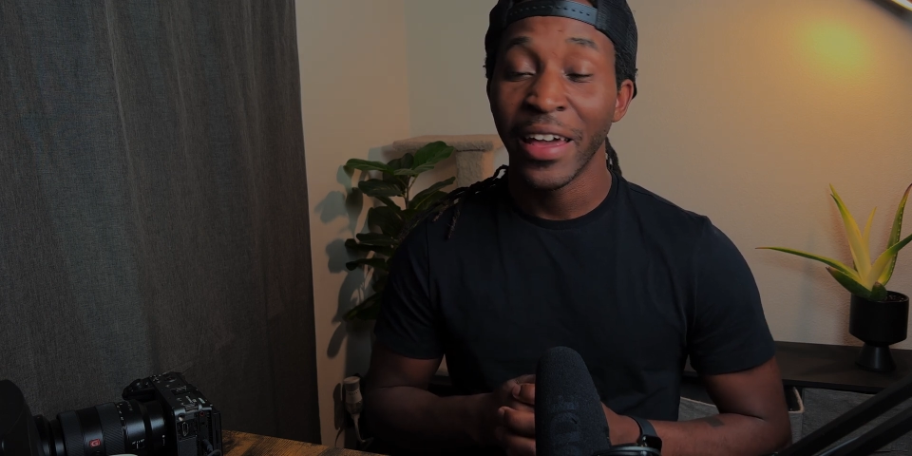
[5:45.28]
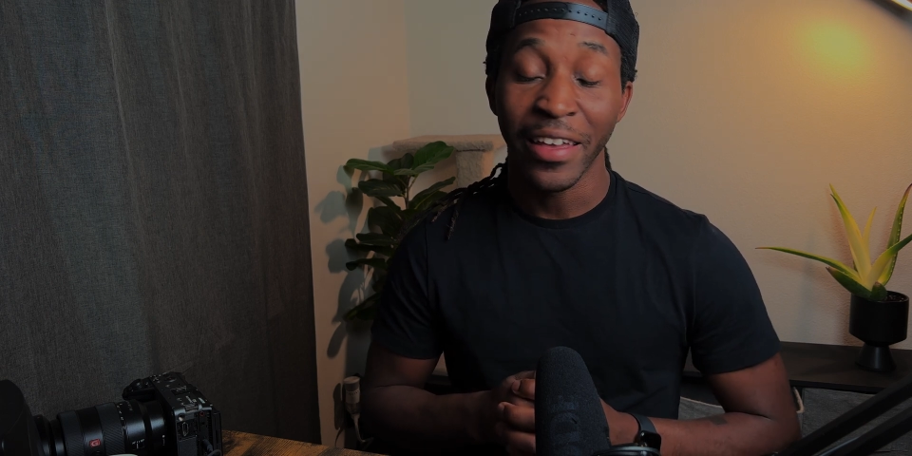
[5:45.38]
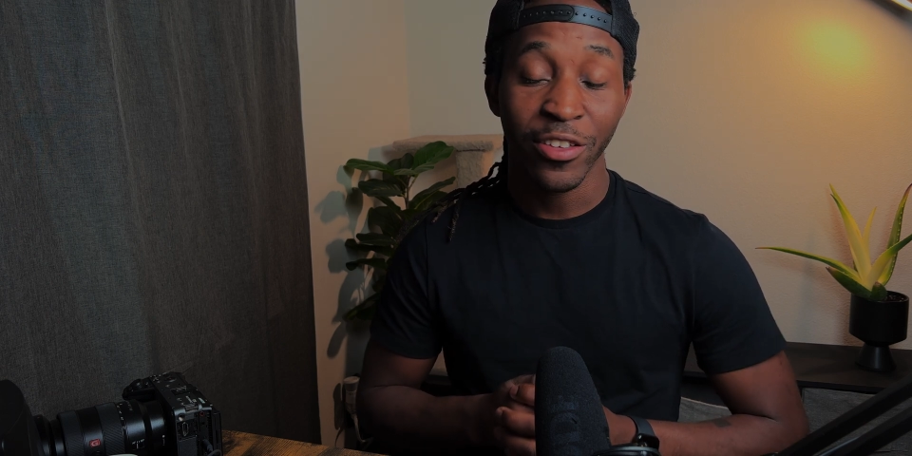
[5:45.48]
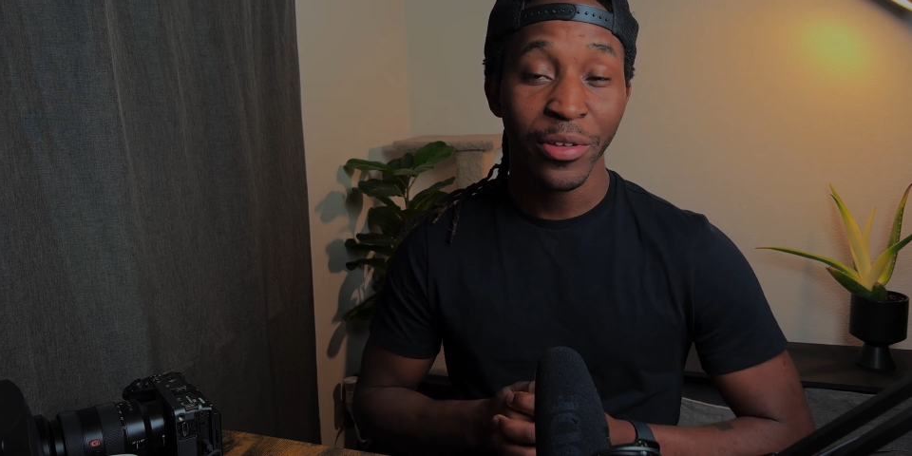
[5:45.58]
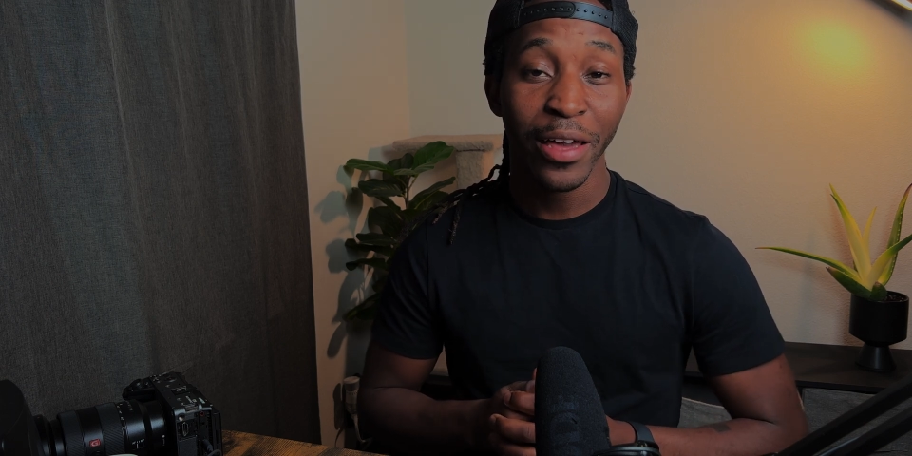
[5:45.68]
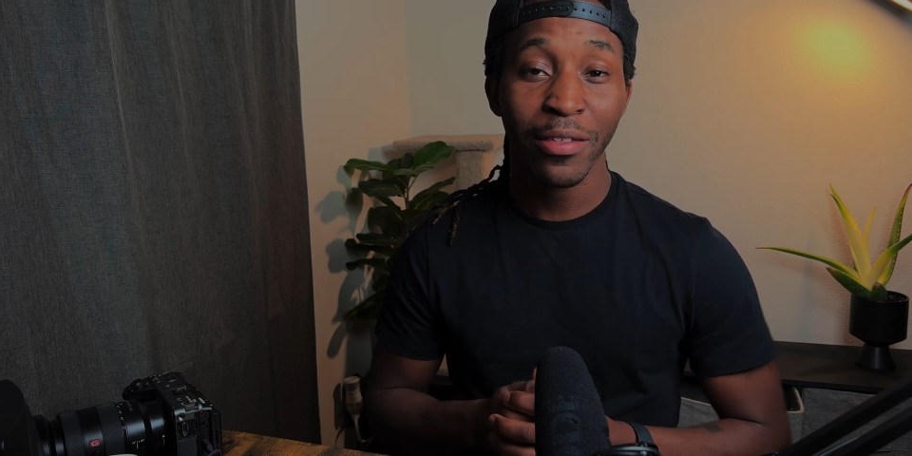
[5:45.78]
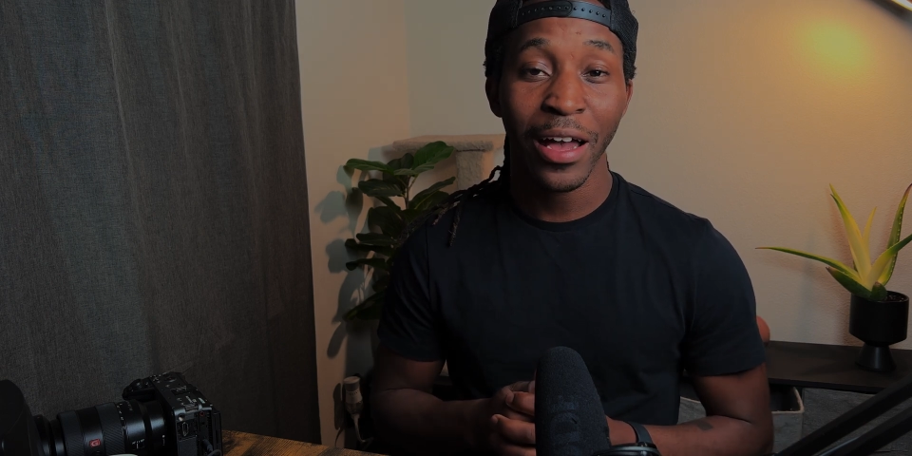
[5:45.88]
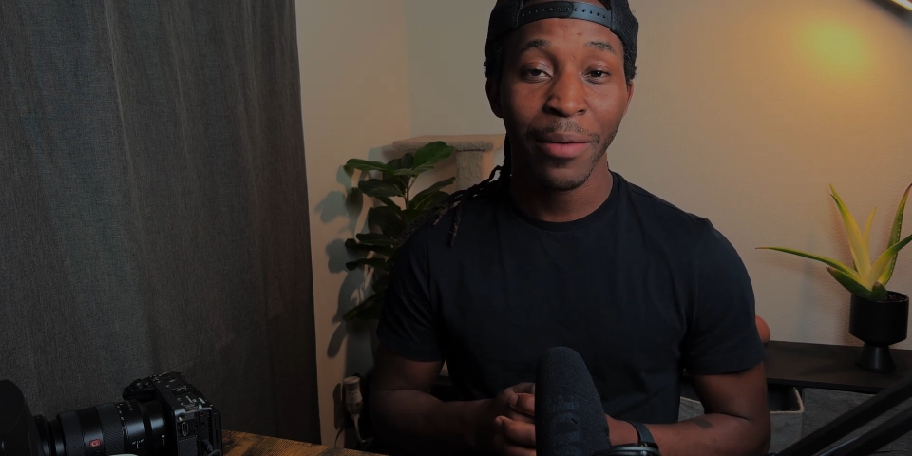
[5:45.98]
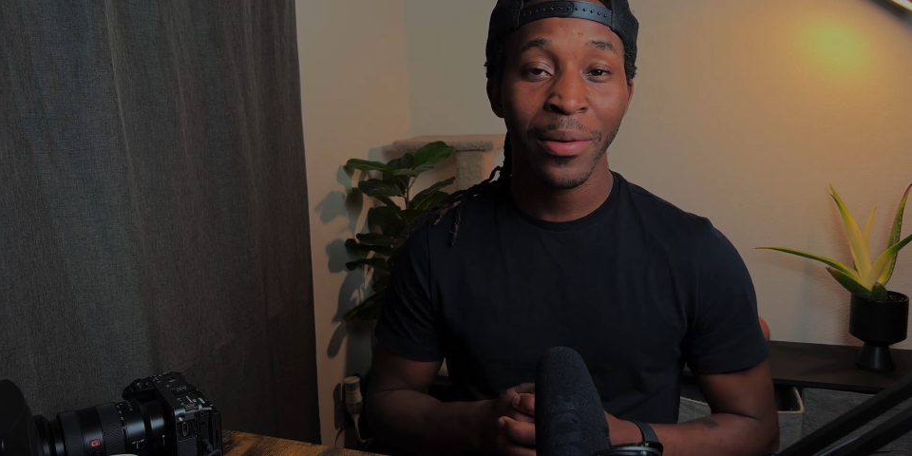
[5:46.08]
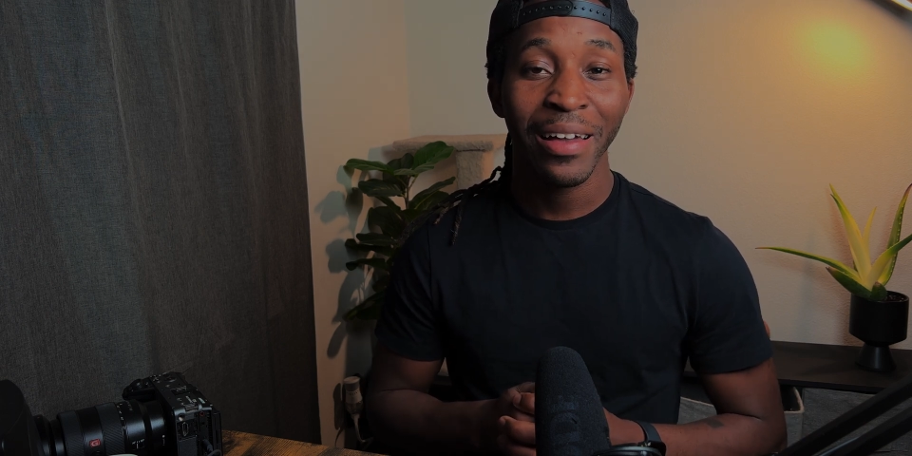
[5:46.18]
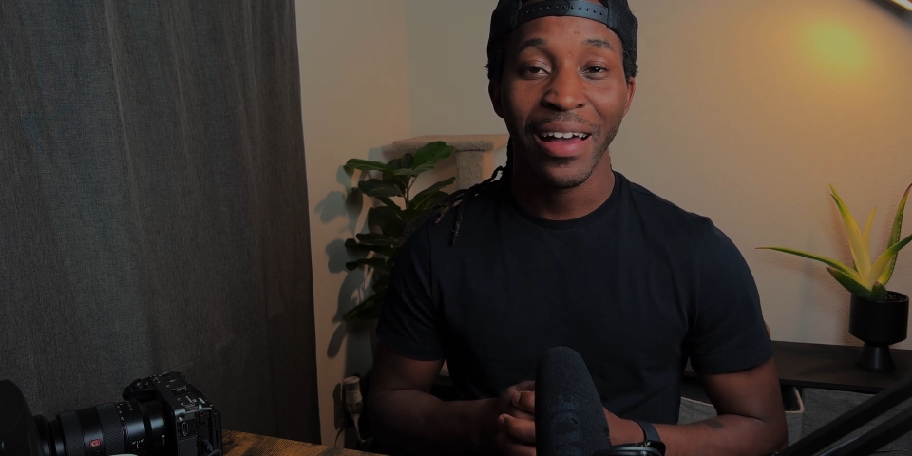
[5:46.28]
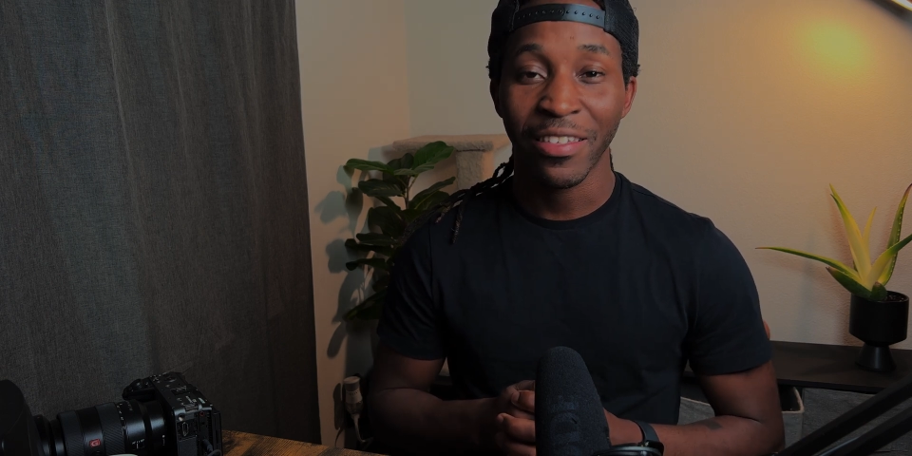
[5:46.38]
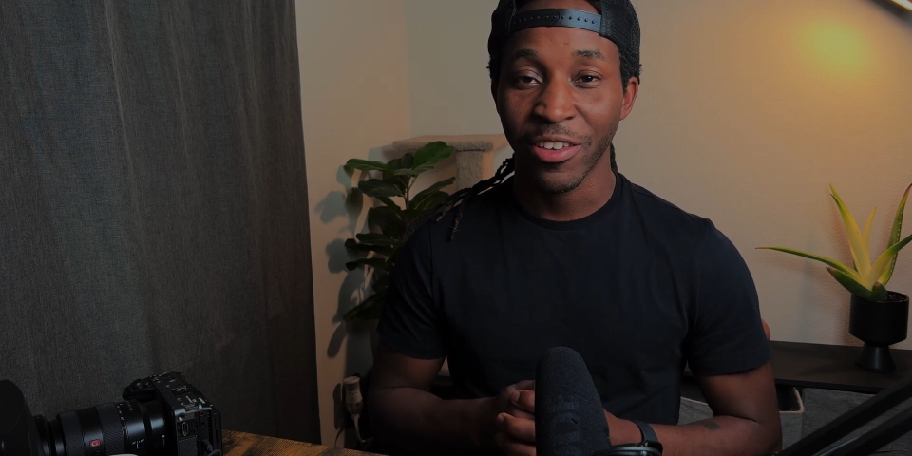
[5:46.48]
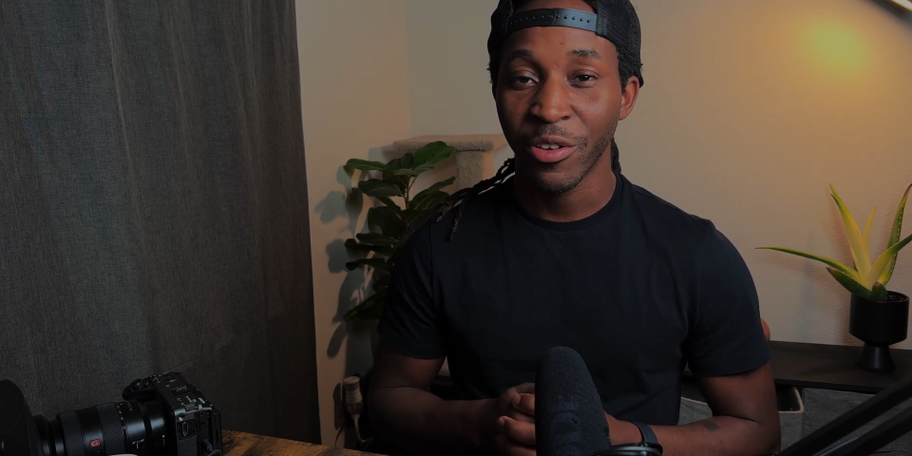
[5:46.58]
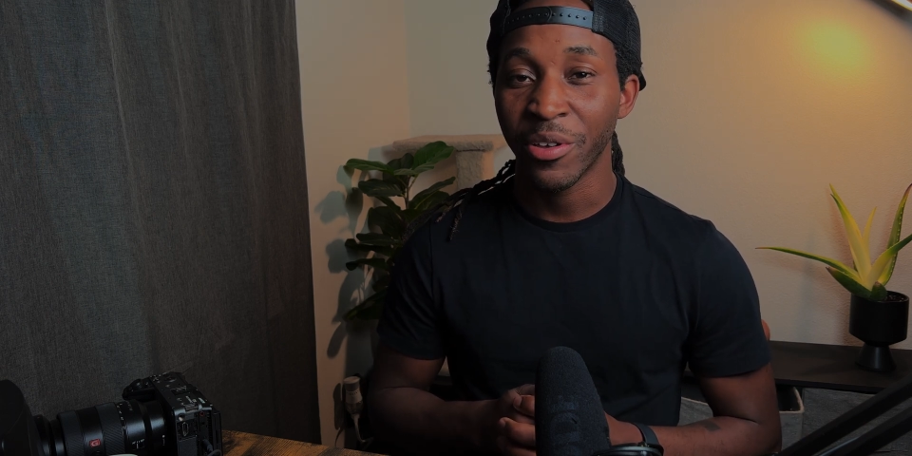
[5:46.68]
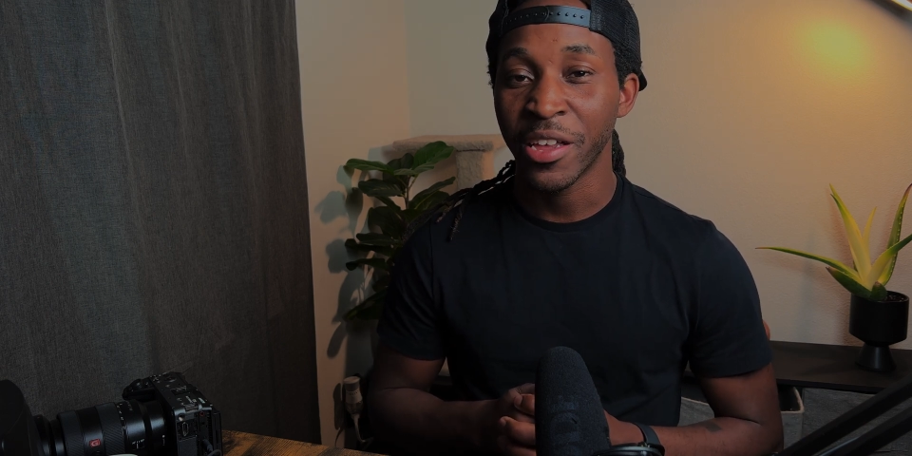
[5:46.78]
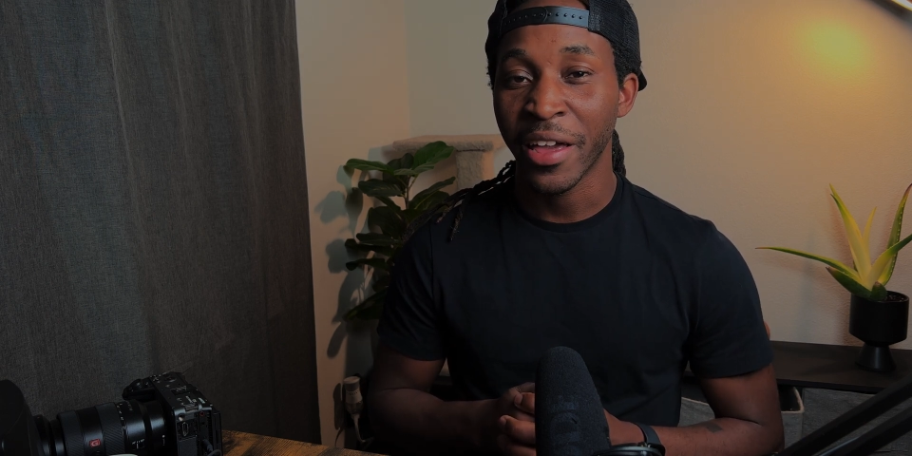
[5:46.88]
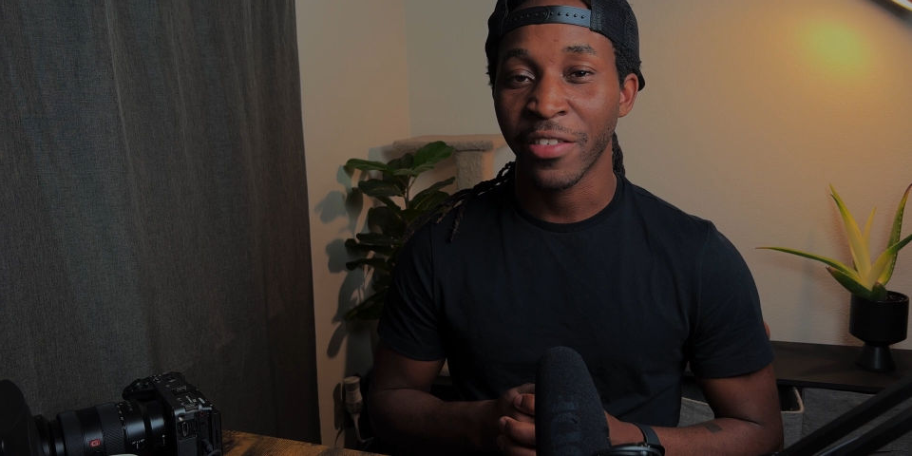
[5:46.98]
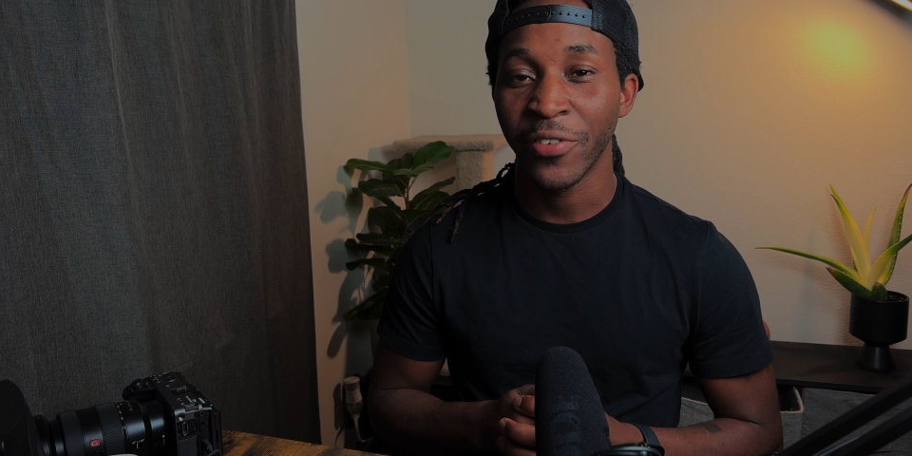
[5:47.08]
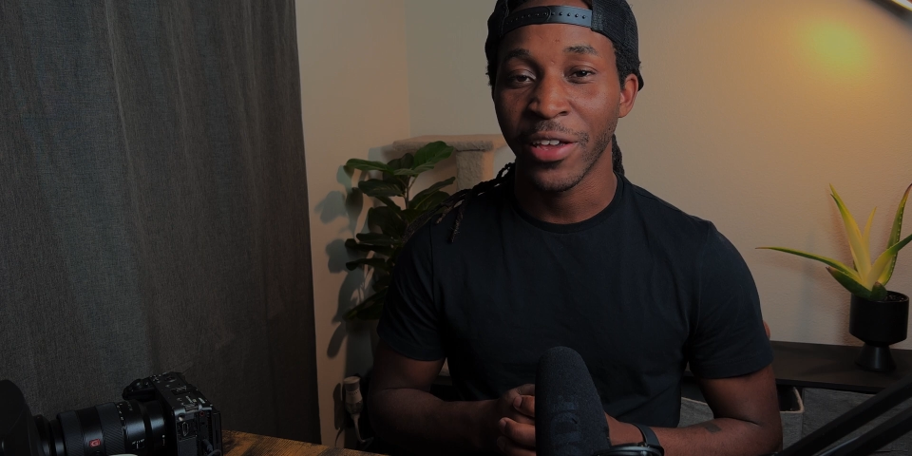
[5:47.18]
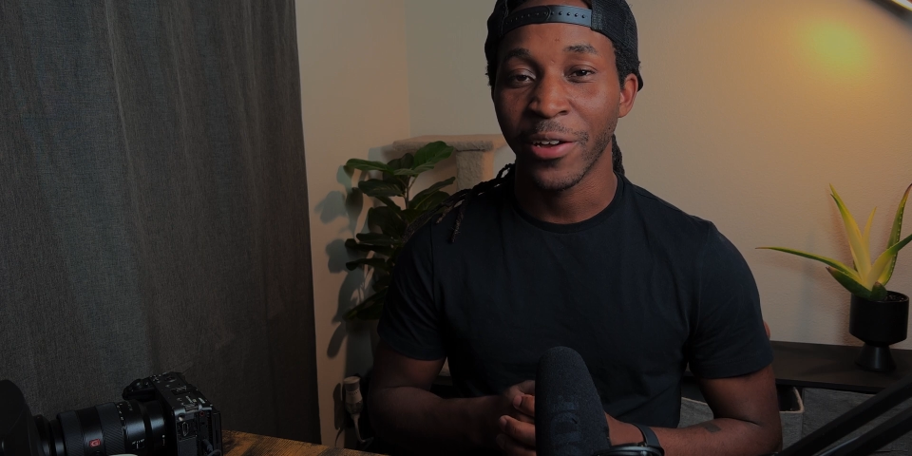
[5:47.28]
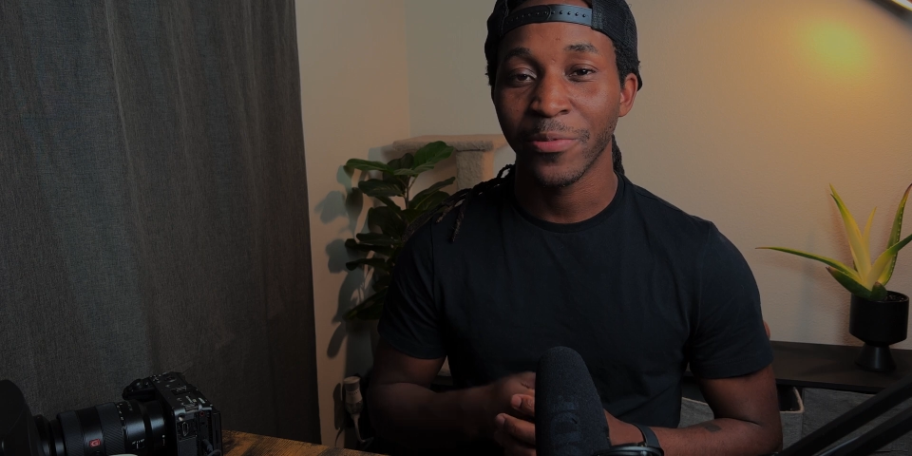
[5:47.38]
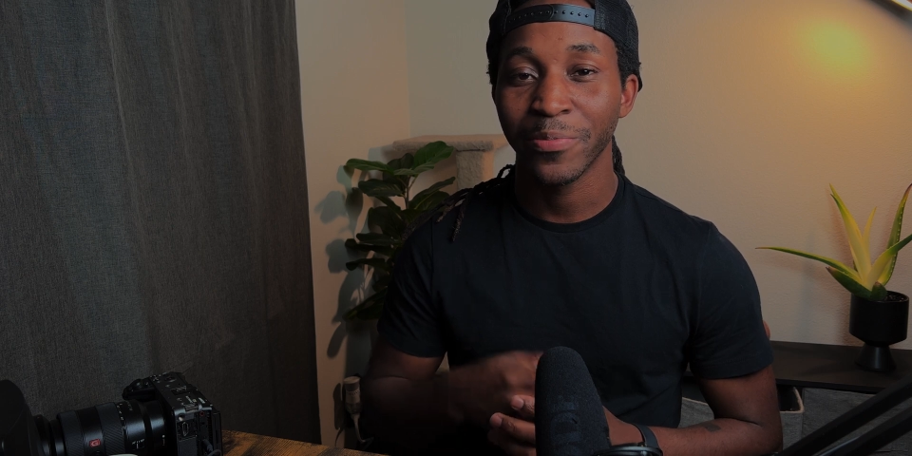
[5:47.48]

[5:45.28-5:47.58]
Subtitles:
Until next time, I'll see you in the next video.